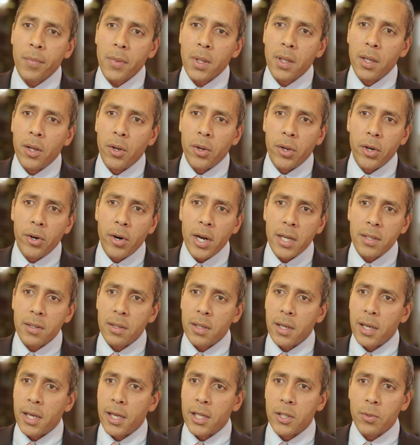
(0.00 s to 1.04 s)
Your
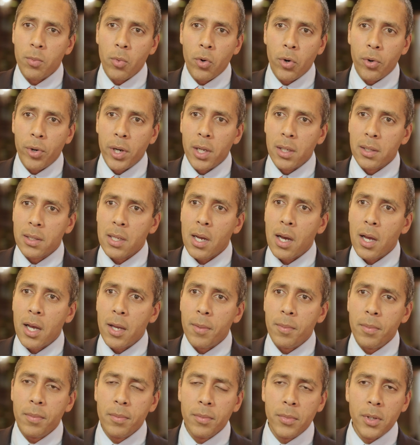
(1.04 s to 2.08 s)
SAA is more real
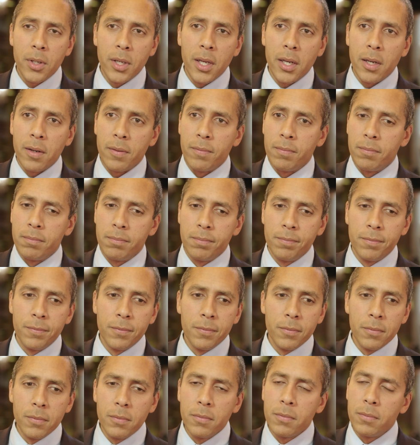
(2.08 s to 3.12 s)
time. You get a
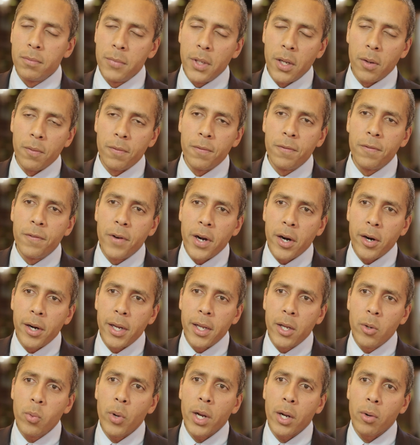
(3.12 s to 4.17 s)

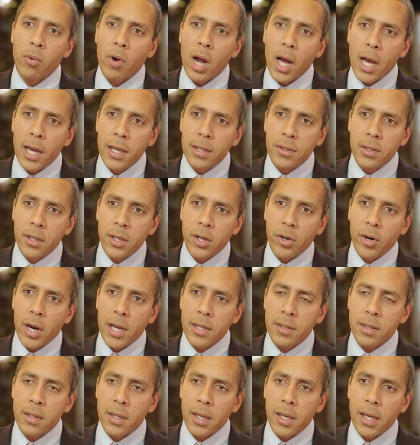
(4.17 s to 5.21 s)
very quick rise in
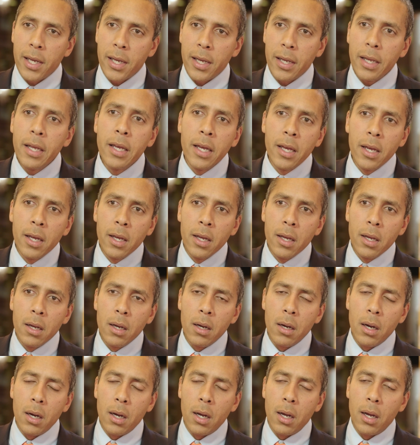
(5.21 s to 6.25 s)
your SAA
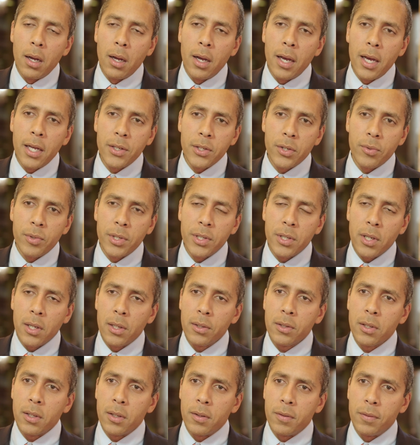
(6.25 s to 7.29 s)
as a
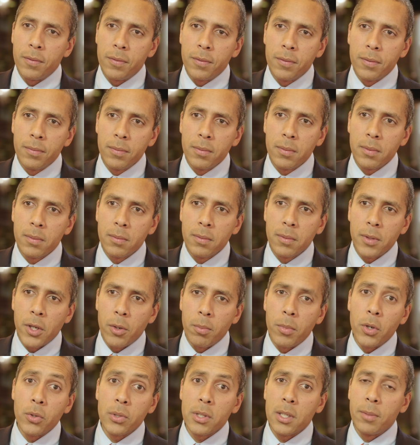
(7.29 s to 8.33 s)
result of
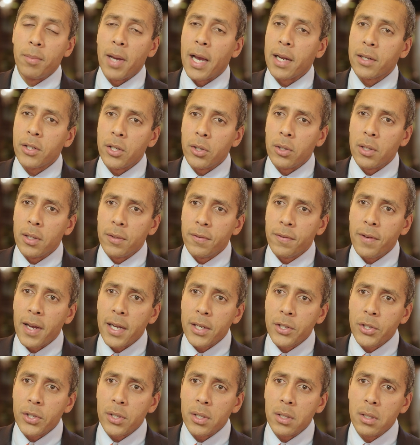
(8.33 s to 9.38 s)
mostly bacterial
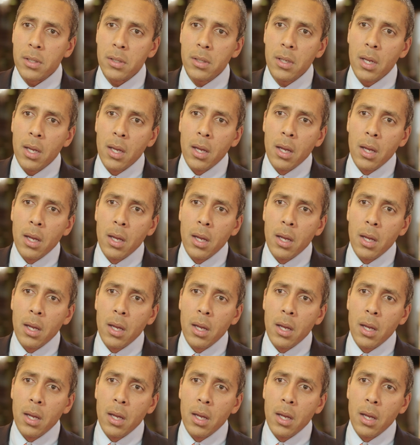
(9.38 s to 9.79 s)
infections,